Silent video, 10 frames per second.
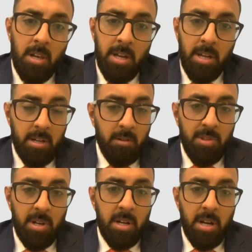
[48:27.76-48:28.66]
like
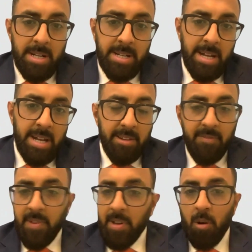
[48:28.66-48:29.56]
with the current
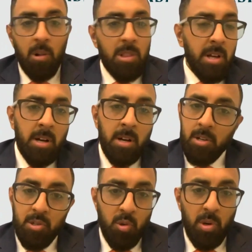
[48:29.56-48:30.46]
tariff and all
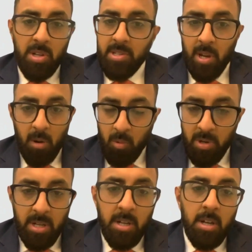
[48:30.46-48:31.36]
the stories
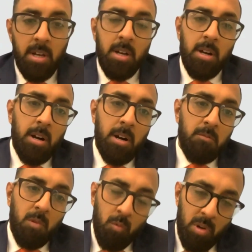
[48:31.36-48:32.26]
around.
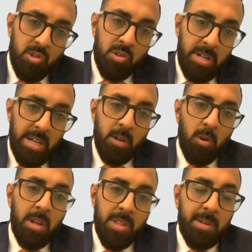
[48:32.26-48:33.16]
What's your
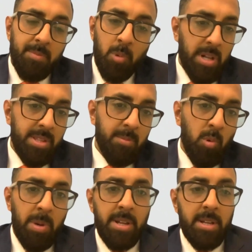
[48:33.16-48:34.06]
take on Adani Port at the
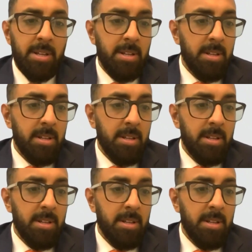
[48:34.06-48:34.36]
moment?